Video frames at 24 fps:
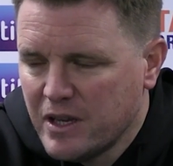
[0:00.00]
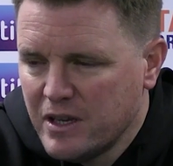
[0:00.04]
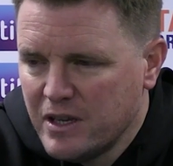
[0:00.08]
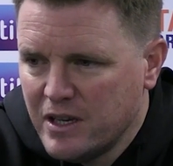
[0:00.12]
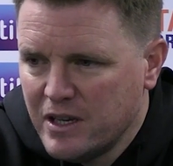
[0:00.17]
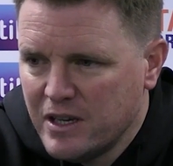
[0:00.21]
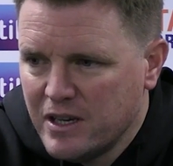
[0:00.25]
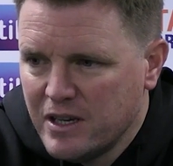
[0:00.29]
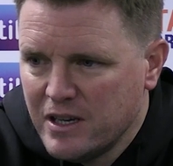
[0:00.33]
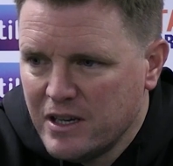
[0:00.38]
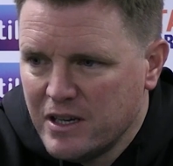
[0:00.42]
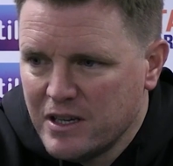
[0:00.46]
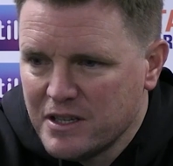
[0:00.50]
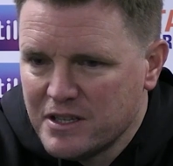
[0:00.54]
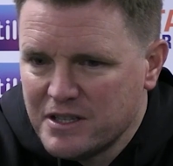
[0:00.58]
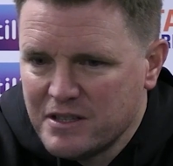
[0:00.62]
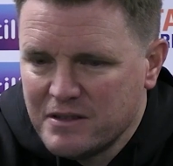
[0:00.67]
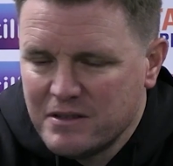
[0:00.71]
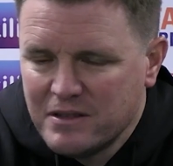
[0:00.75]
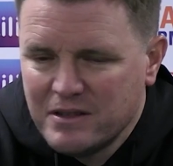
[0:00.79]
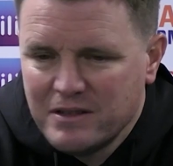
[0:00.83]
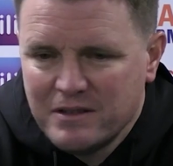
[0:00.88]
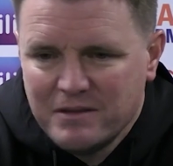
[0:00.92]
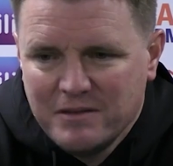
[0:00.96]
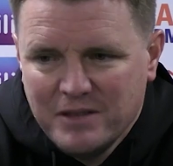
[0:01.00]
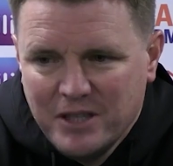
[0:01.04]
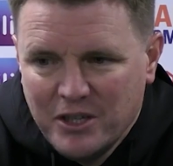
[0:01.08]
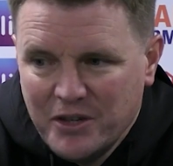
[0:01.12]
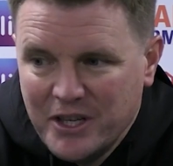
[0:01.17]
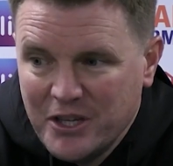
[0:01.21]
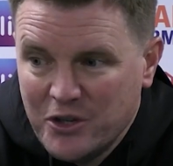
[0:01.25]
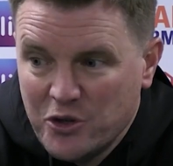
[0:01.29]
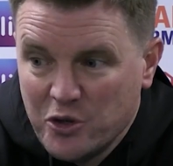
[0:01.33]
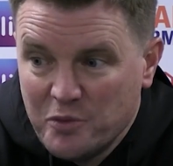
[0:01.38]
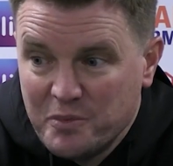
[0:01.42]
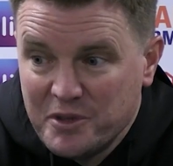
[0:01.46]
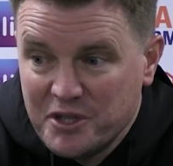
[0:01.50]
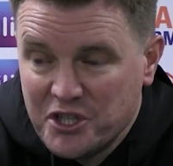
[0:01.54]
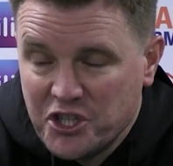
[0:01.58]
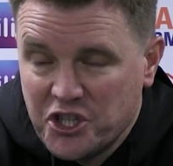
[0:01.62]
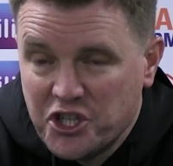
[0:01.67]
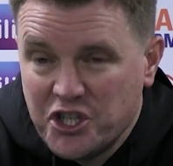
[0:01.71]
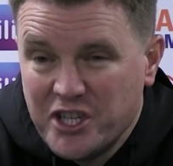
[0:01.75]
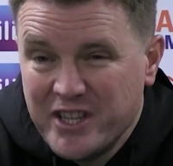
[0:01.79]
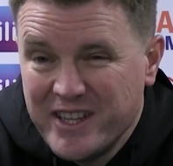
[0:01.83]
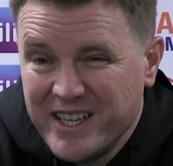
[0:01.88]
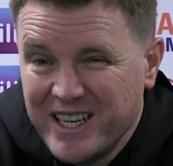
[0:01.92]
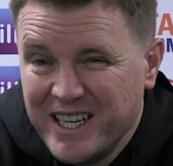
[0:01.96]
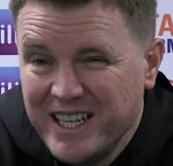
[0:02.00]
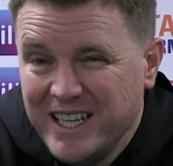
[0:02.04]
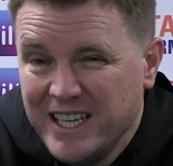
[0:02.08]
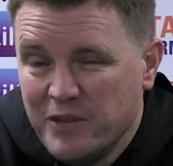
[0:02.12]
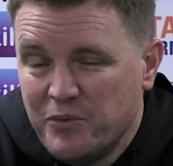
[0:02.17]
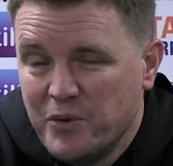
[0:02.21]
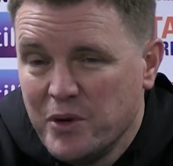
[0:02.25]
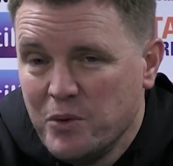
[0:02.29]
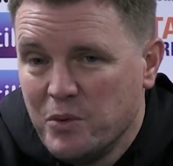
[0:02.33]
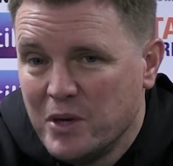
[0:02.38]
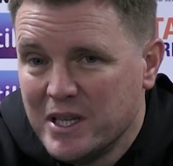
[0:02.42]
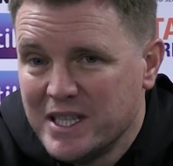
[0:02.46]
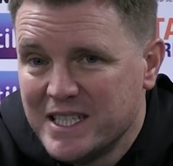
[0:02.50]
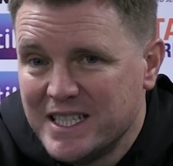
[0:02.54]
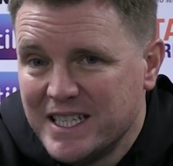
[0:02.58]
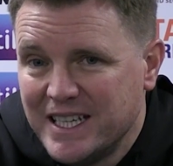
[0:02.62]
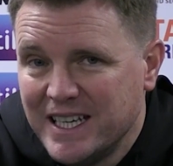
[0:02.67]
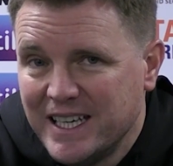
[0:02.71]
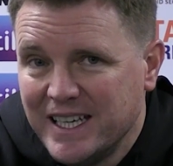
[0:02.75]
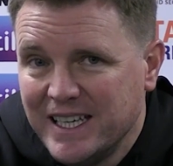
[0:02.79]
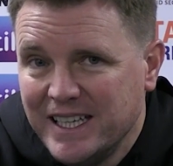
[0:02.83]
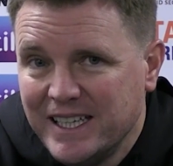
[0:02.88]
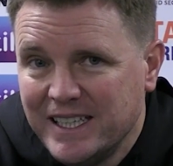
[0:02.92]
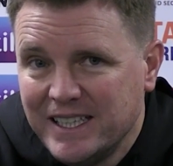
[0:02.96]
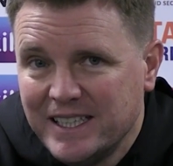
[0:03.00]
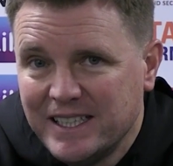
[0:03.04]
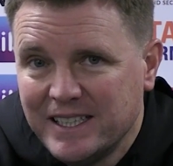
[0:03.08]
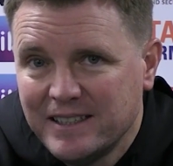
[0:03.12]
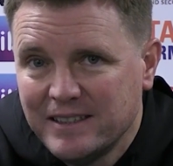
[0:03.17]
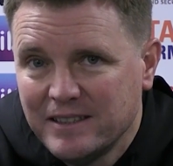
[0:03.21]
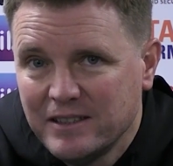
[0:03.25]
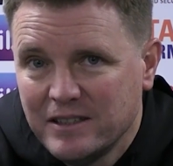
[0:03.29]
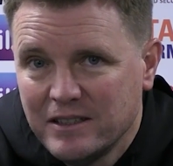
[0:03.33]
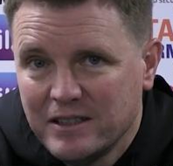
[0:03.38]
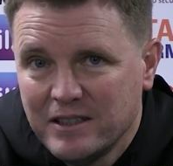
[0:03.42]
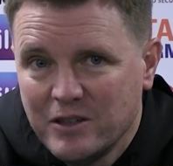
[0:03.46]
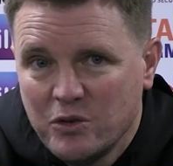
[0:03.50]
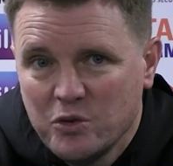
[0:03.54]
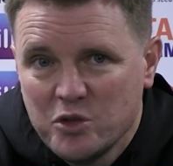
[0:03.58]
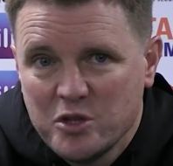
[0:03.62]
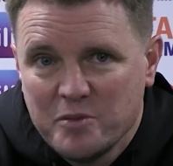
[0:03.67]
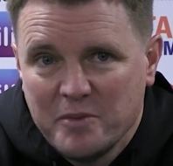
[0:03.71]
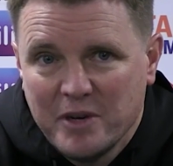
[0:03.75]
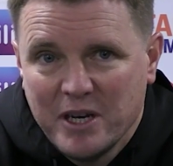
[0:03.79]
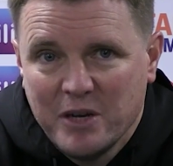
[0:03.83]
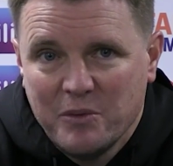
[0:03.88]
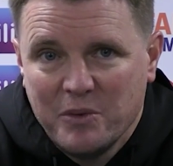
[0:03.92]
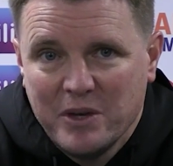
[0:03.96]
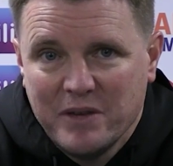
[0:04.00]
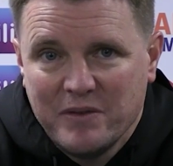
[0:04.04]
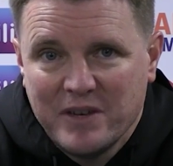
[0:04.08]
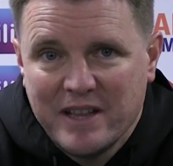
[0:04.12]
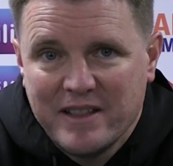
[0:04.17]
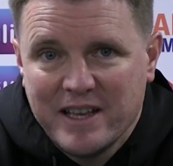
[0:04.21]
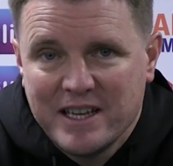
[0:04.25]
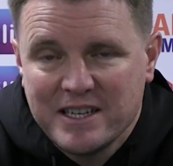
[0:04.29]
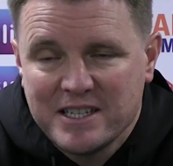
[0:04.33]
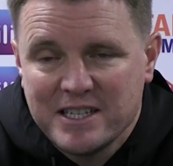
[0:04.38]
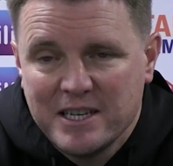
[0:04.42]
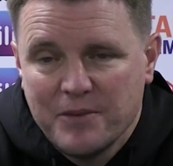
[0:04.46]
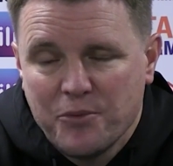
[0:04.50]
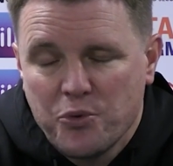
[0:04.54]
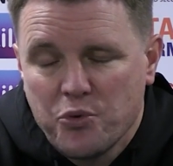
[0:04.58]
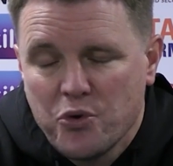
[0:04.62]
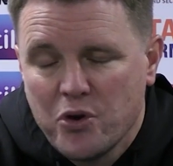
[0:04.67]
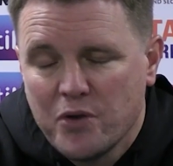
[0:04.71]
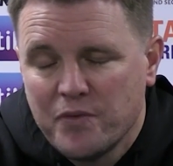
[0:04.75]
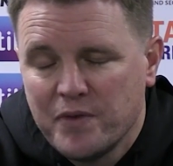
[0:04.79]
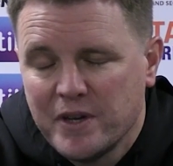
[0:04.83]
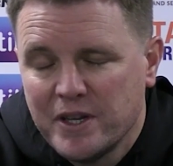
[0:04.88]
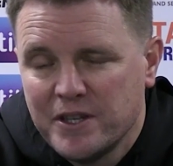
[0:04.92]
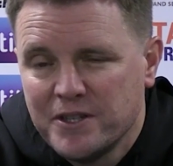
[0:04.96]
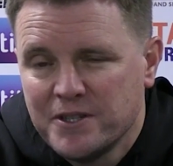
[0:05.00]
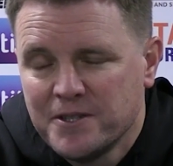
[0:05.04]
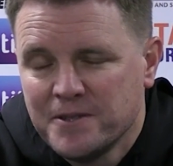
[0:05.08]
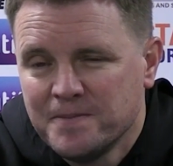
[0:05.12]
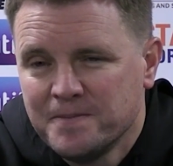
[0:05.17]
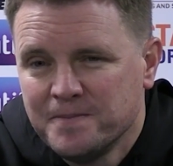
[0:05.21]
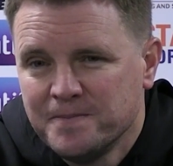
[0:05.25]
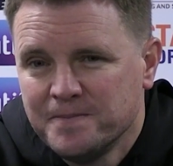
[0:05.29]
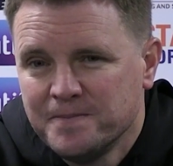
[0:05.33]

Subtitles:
You know, in a good position in the league if we won today, and ultimately we've let that slip through our fingers.